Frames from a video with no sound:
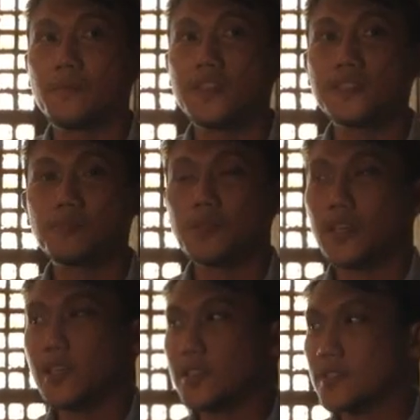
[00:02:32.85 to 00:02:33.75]
This
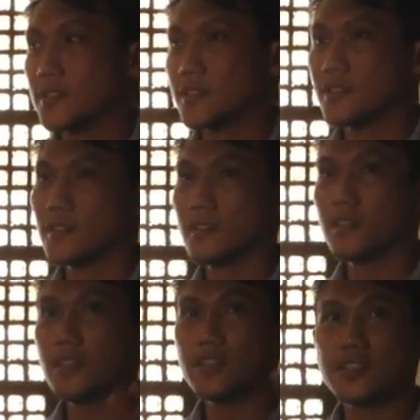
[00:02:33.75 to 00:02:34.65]
place,
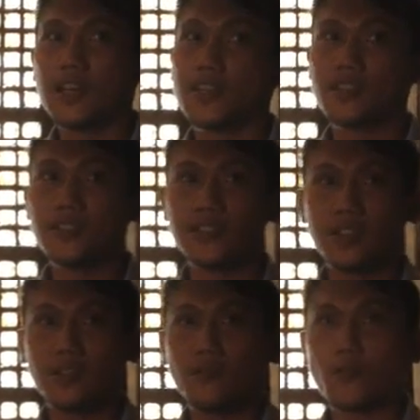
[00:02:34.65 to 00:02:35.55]
the entire
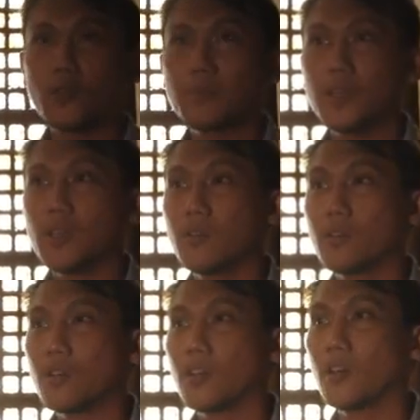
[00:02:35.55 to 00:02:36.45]
second floor, may
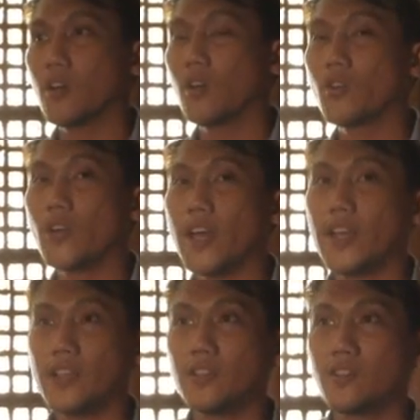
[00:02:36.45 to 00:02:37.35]
look
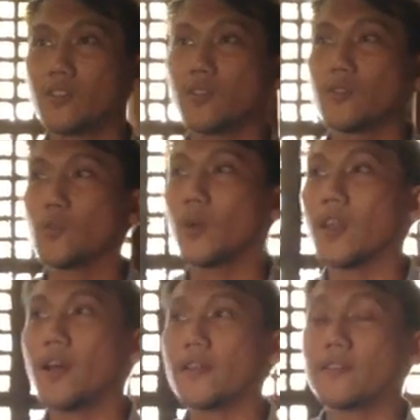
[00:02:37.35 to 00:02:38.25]
grand to a
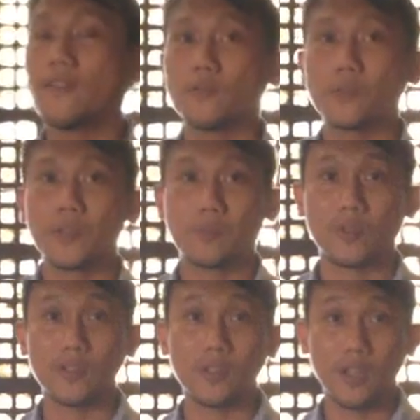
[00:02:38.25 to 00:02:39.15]
lot of
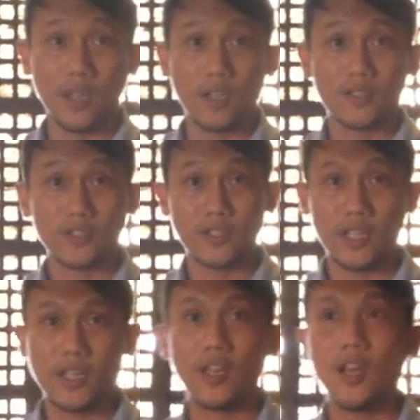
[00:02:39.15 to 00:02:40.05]
people
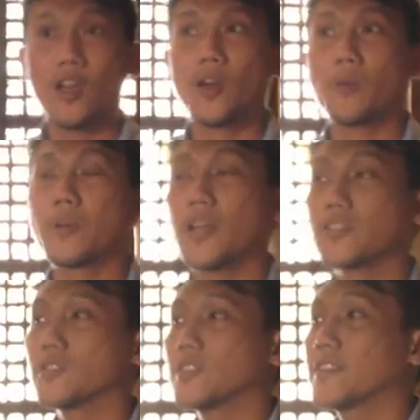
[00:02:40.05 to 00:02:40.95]
today, but
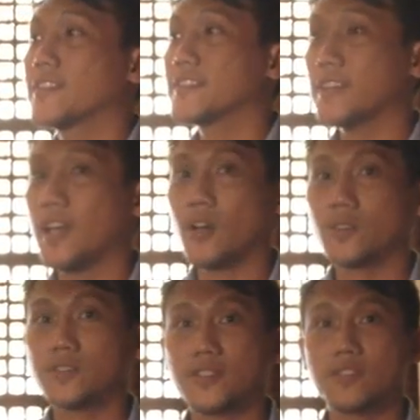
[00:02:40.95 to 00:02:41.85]
actually this
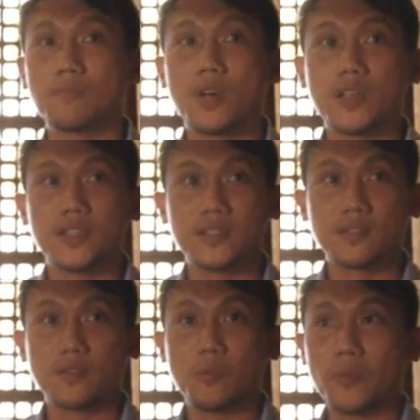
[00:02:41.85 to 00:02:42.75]
house is modest
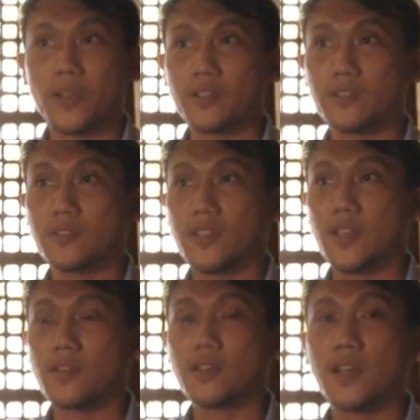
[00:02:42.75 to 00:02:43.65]
compared to the
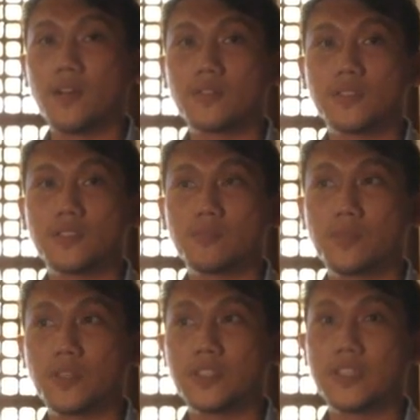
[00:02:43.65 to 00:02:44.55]
other houses
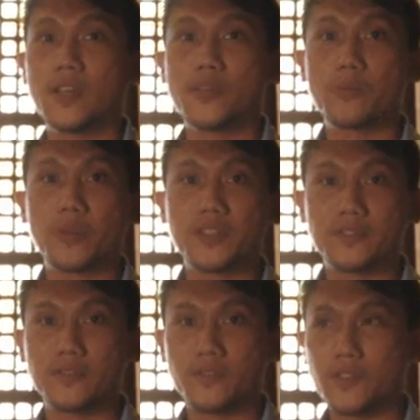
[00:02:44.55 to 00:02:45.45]
built in other parts
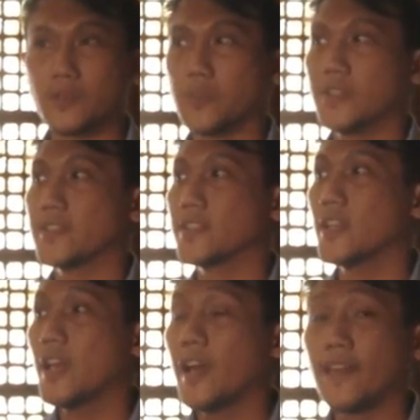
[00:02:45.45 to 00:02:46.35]
of the Philippines
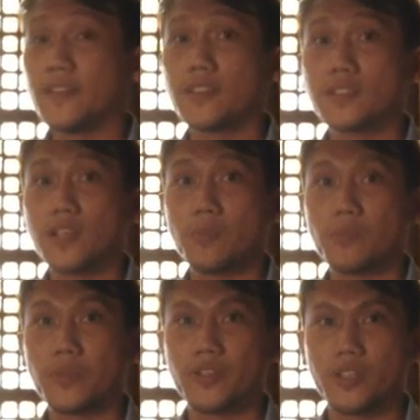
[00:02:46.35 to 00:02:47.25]
at the same
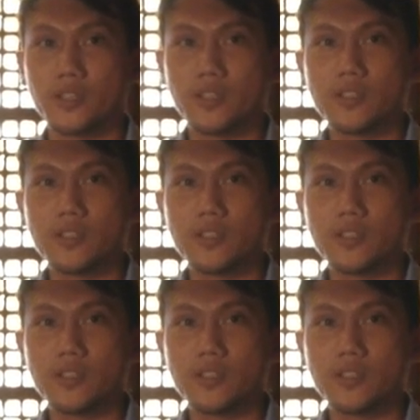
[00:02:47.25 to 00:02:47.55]
period.